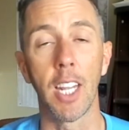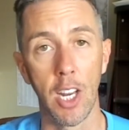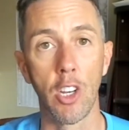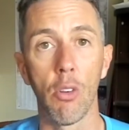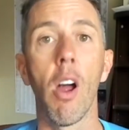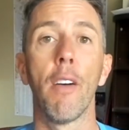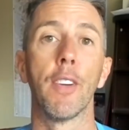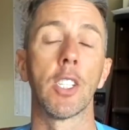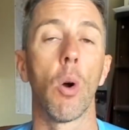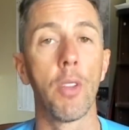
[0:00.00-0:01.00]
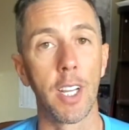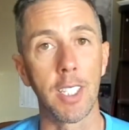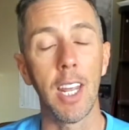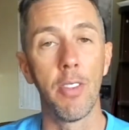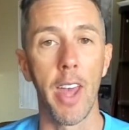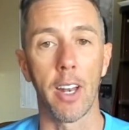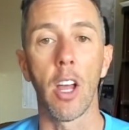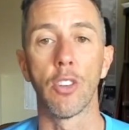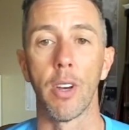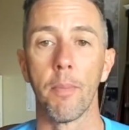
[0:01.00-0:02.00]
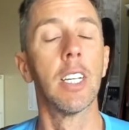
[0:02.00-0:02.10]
in your office or that's in that country.